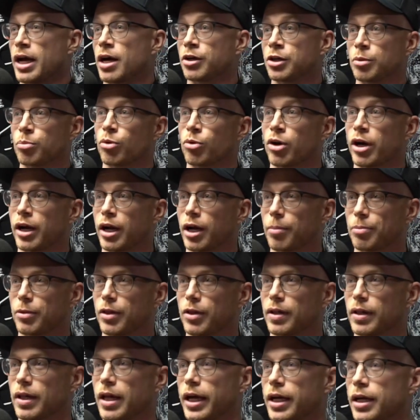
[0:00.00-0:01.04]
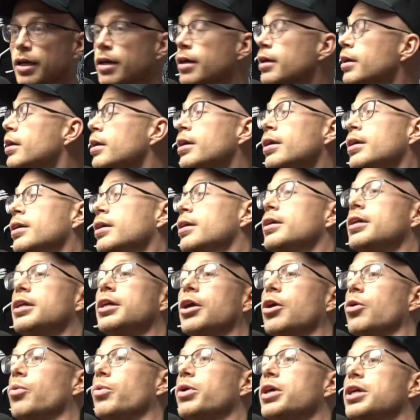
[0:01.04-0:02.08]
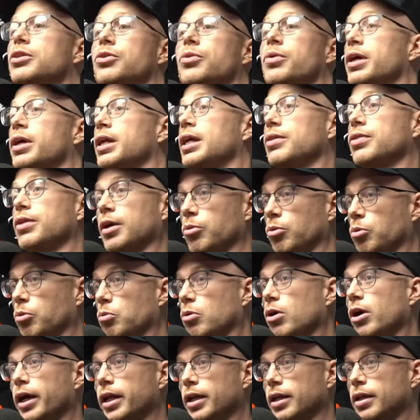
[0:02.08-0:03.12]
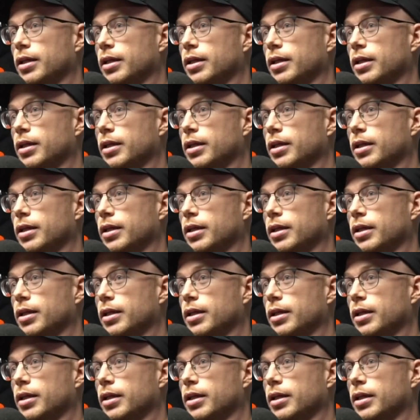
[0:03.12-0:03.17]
You brought up that, like, we can do anything we want.